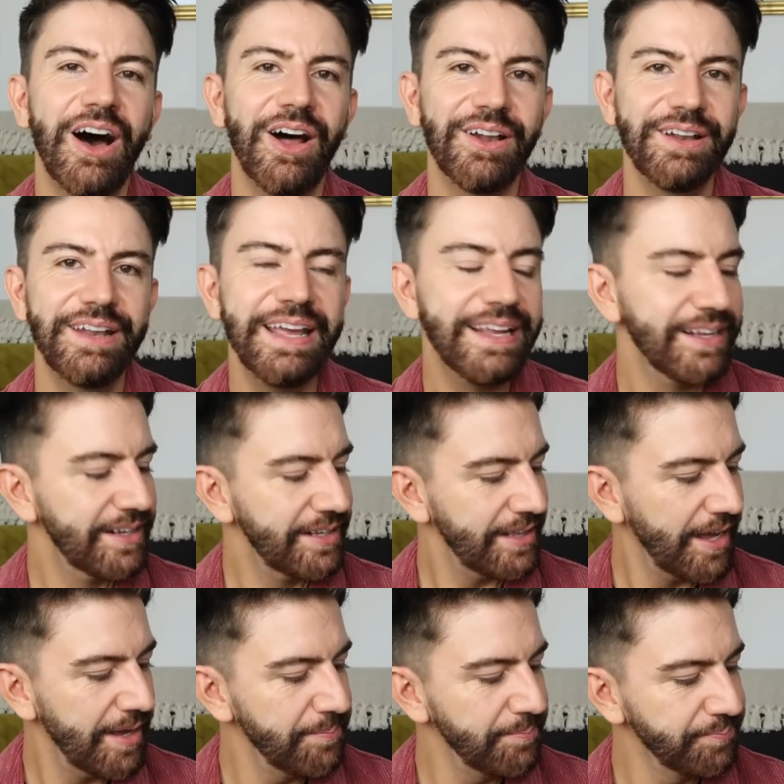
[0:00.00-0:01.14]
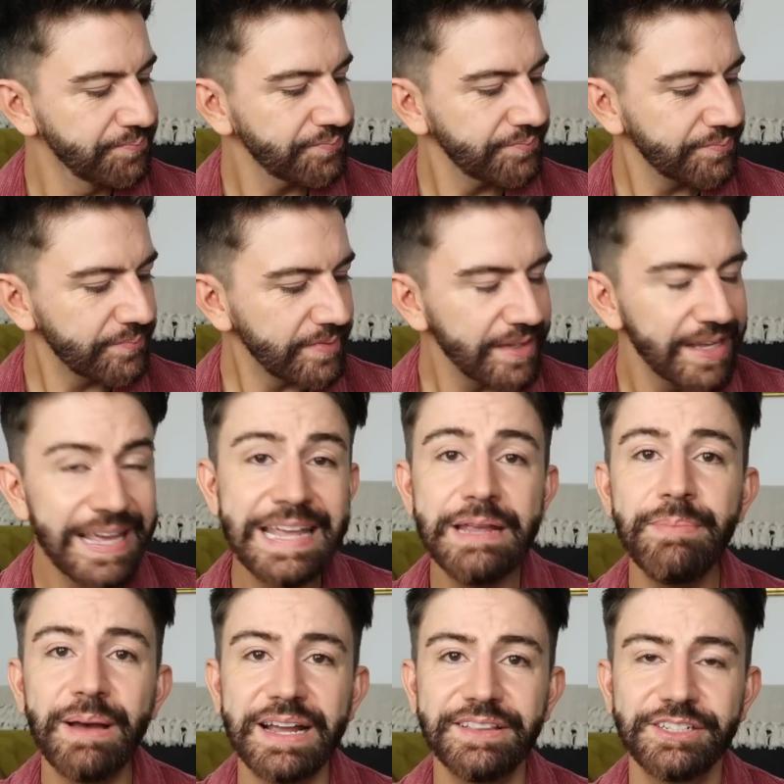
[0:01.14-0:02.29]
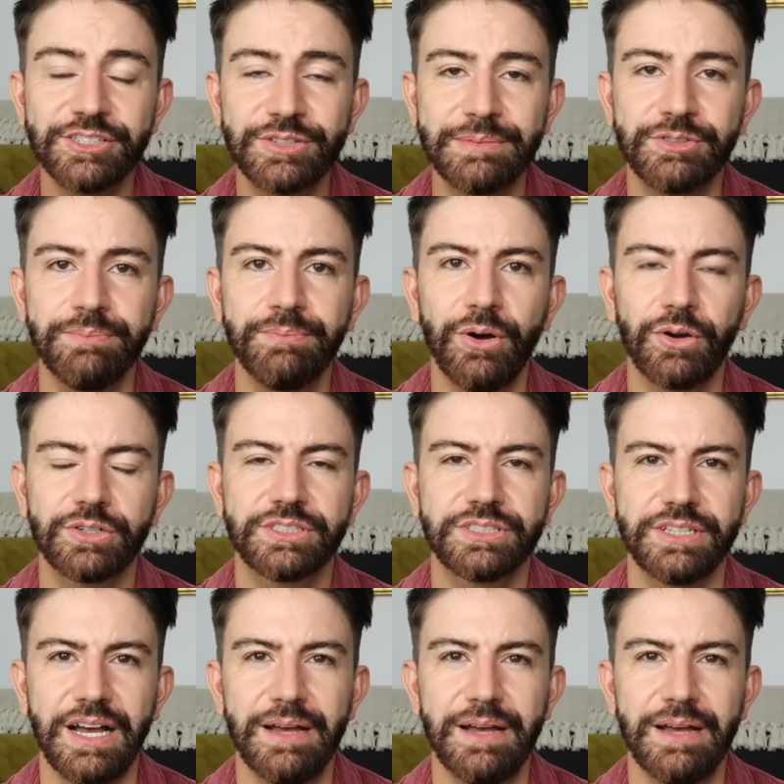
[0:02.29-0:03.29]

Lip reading: I'll link eBay in the description box